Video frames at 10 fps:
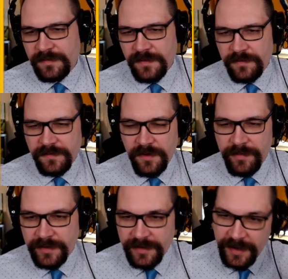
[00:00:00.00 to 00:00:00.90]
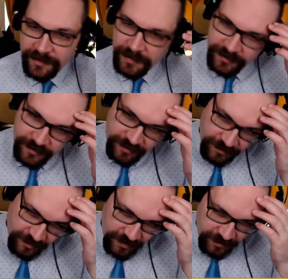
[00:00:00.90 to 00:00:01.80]
Sorry about that, but
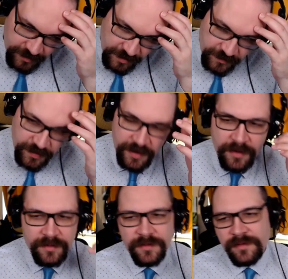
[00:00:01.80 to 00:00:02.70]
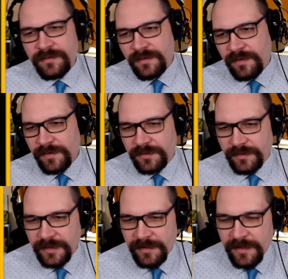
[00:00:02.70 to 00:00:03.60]
don't worry. I've worked on
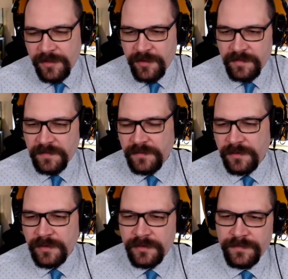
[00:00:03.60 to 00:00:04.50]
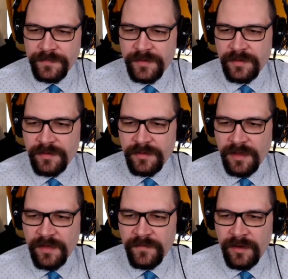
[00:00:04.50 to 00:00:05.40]
these engines before. They
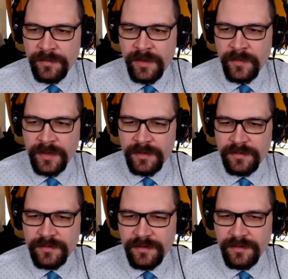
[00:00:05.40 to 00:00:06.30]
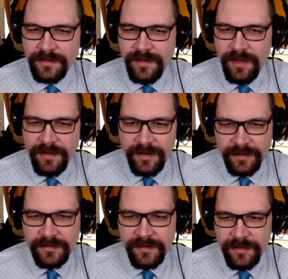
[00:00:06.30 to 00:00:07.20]
give Alma a wink. I can
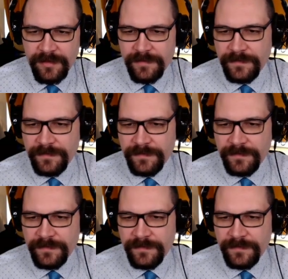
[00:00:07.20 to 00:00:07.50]
handle this.